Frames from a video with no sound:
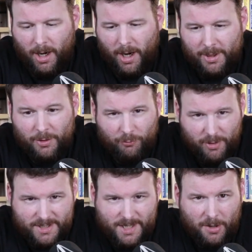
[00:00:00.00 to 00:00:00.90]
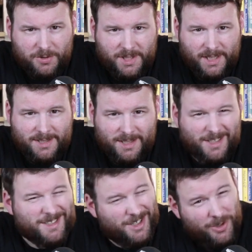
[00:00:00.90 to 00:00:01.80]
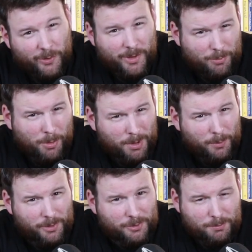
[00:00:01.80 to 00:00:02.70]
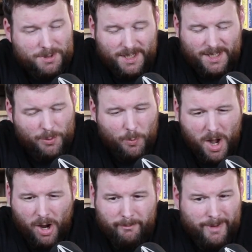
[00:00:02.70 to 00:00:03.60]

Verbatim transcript: Uh, in the retail sector, so they probably won't do particularly well.